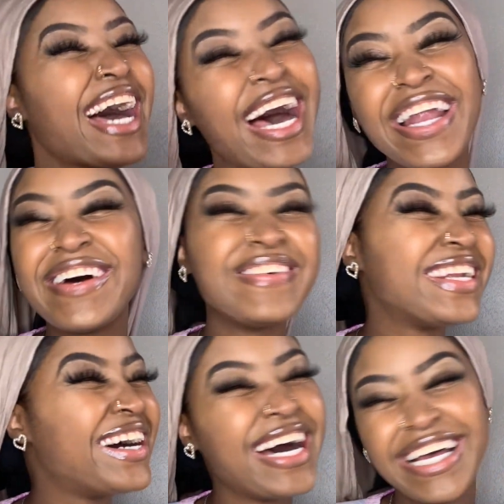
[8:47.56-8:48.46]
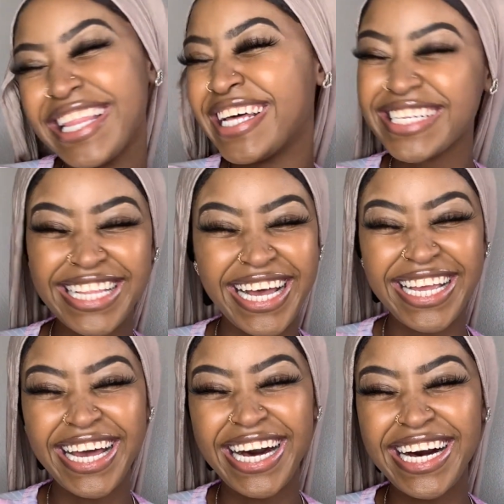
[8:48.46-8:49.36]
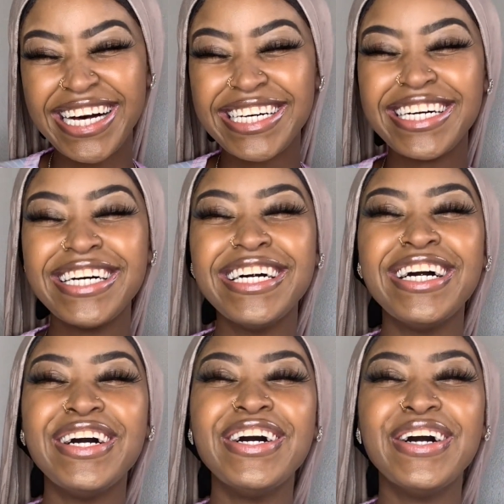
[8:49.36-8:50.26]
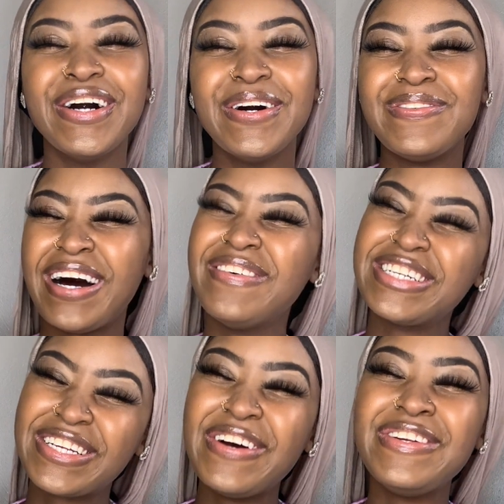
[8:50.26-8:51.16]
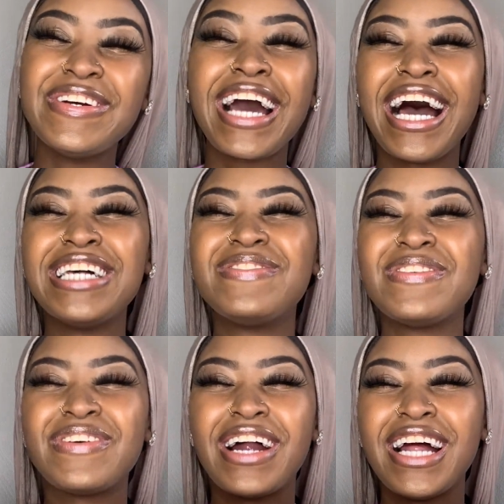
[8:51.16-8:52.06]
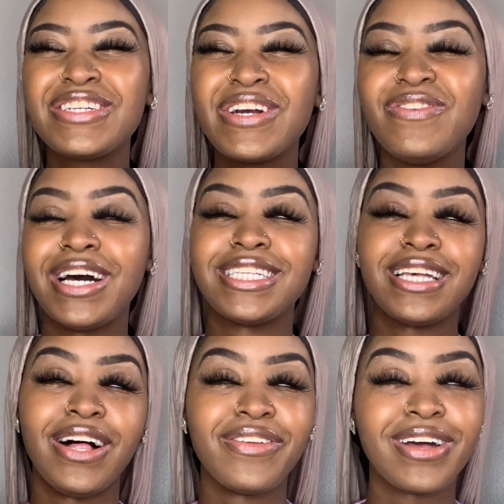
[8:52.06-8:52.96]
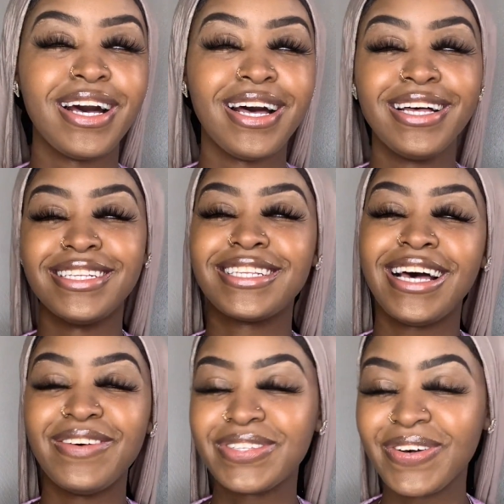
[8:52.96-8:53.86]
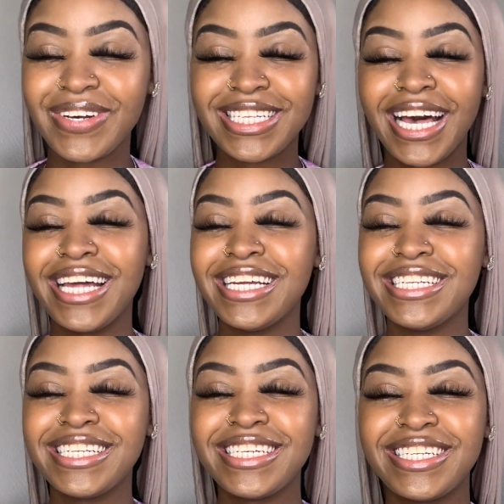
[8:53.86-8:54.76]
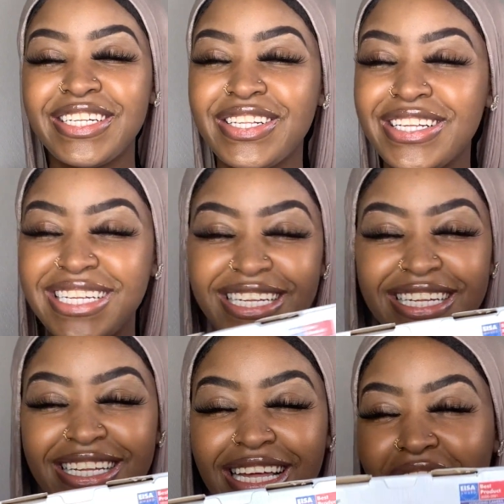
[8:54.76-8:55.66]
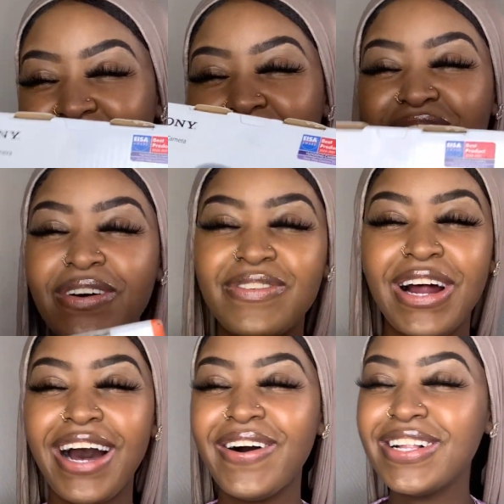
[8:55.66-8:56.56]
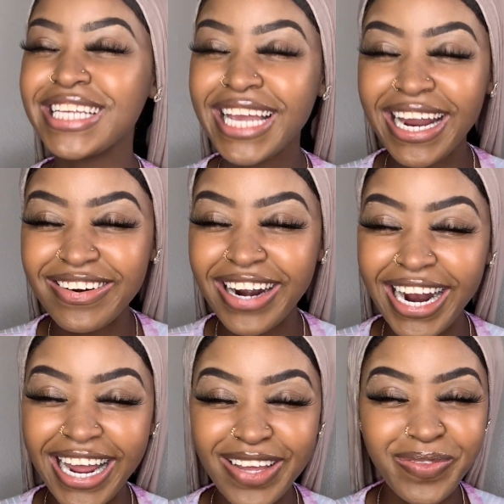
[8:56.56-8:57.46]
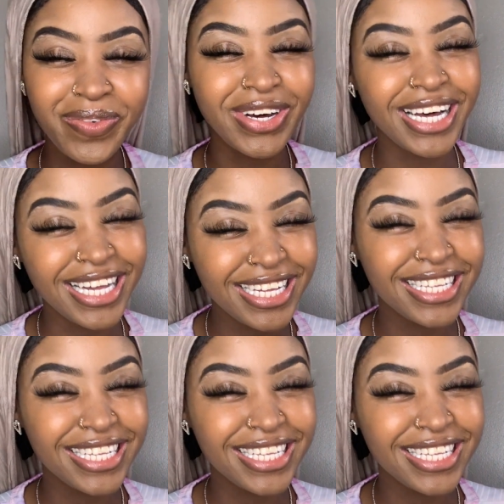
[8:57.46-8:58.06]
I don't even know how it looks like, y'all. But I'm going to show you guys before I show myself because I'm so excited. I don't know if I'm holding it right, but...